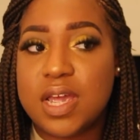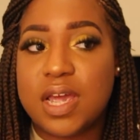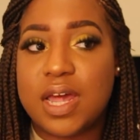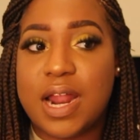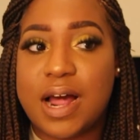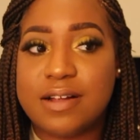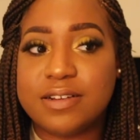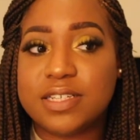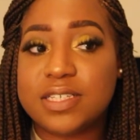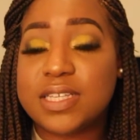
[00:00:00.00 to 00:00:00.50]

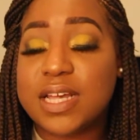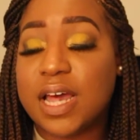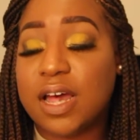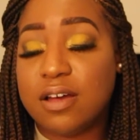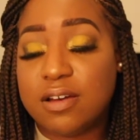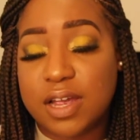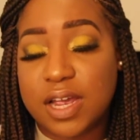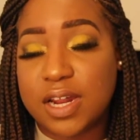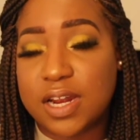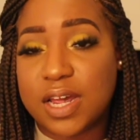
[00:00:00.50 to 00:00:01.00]
And I was just like,
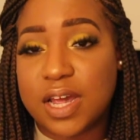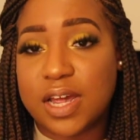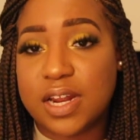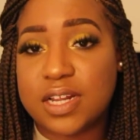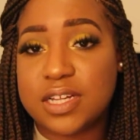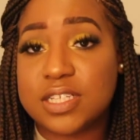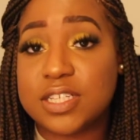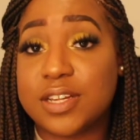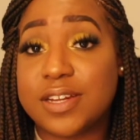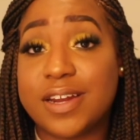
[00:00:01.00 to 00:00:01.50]
okay,
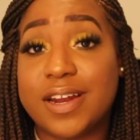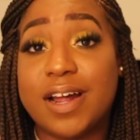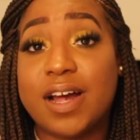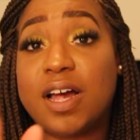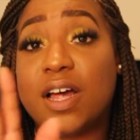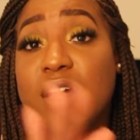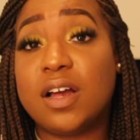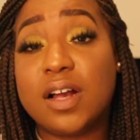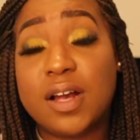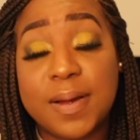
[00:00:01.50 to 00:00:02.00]
Daddy. So then I
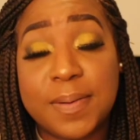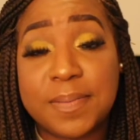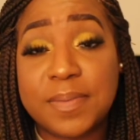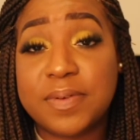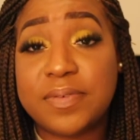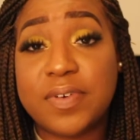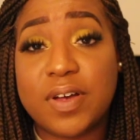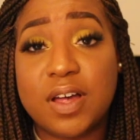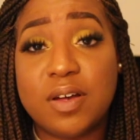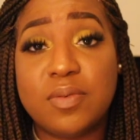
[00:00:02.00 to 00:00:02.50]
hung up the
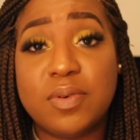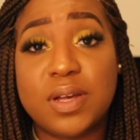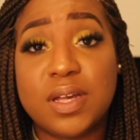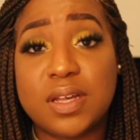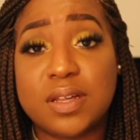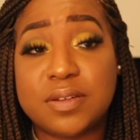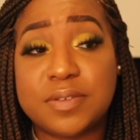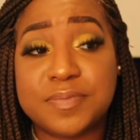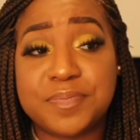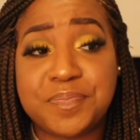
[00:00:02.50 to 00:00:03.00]
phone with
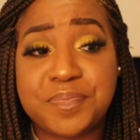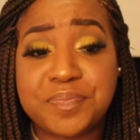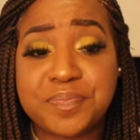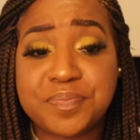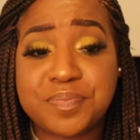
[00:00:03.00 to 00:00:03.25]
him,